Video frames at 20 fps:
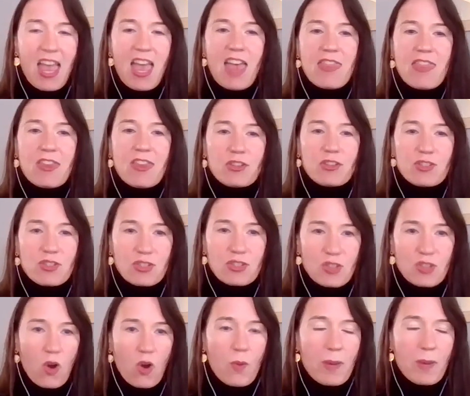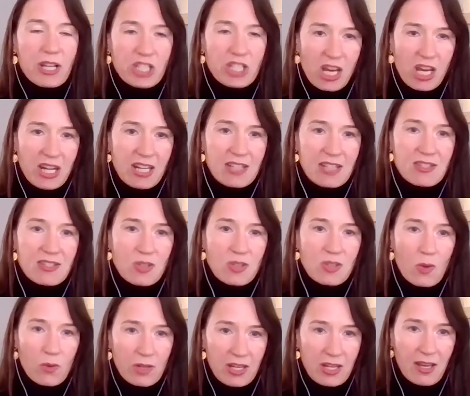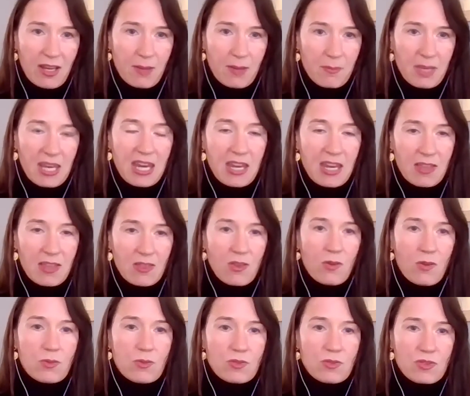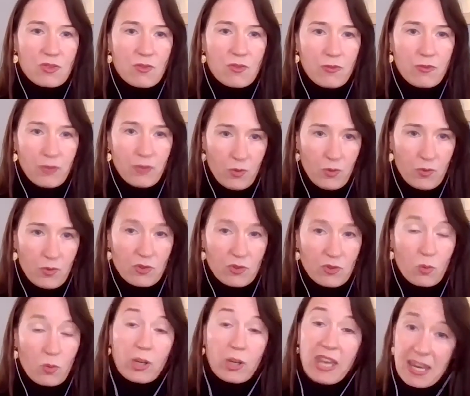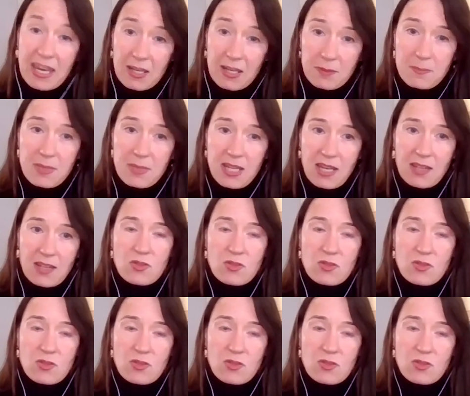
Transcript: there's so much hidden sodium in those foods, or can be.